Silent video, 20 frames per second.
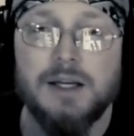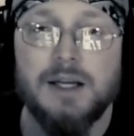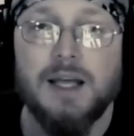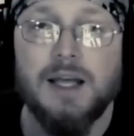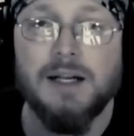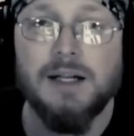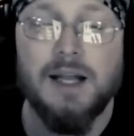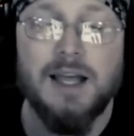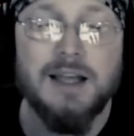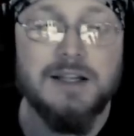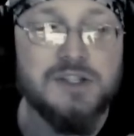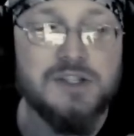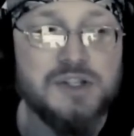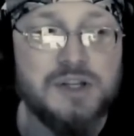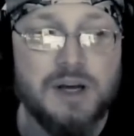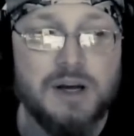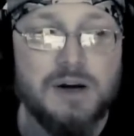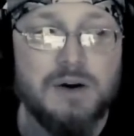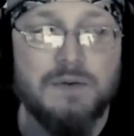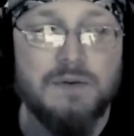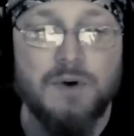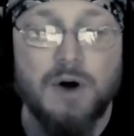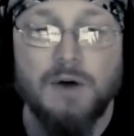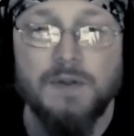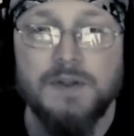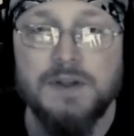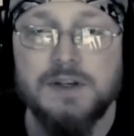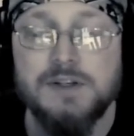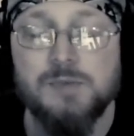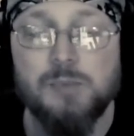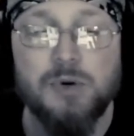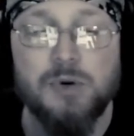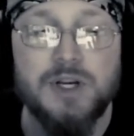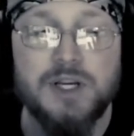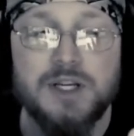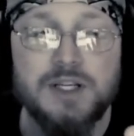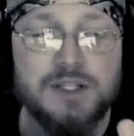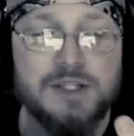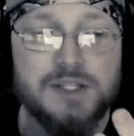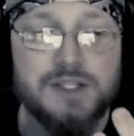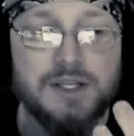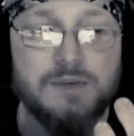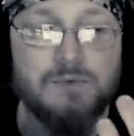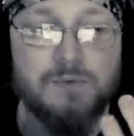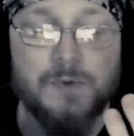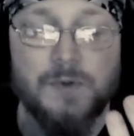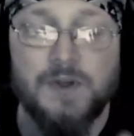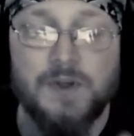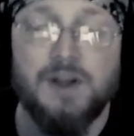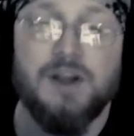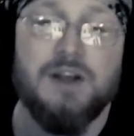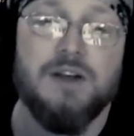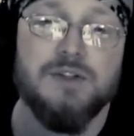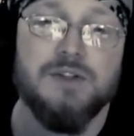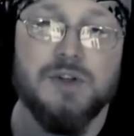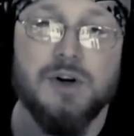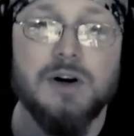and lets go of all these preconceived things.